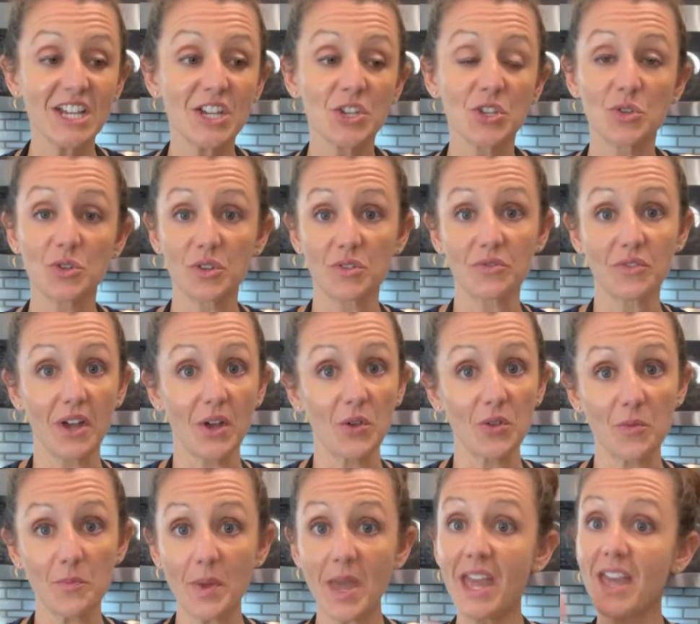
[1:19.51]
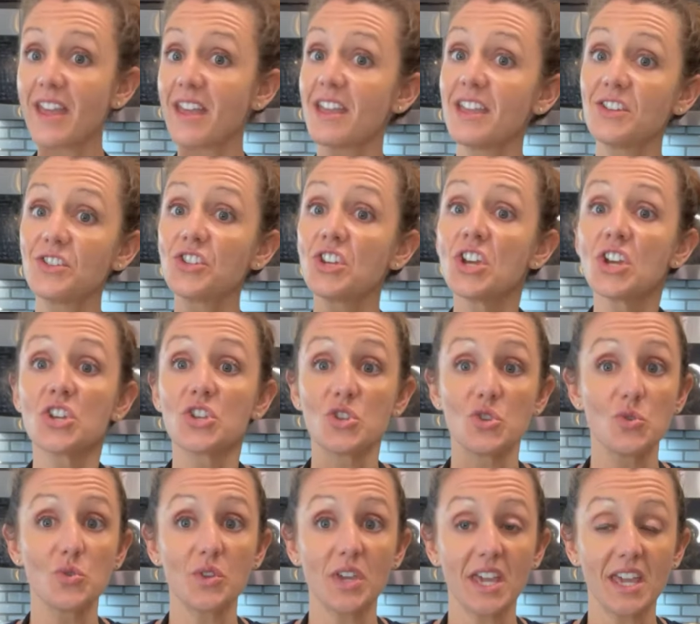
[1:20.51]
You can follow the page.
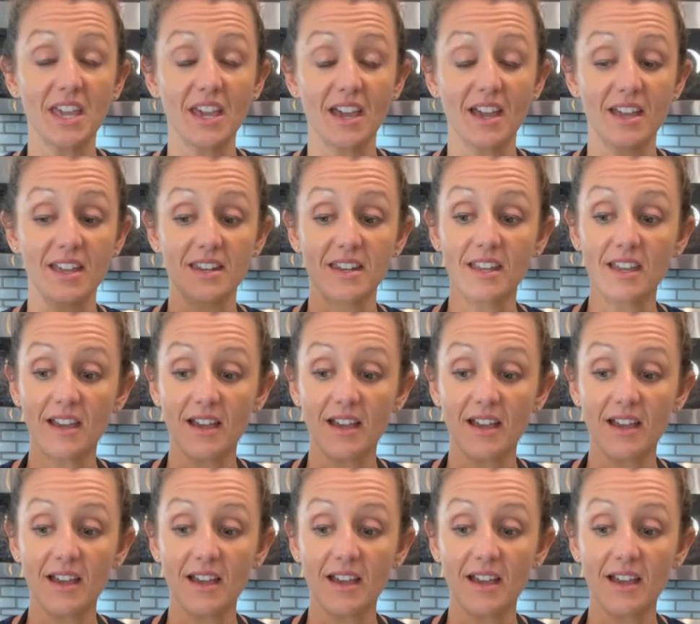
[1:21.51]
You can.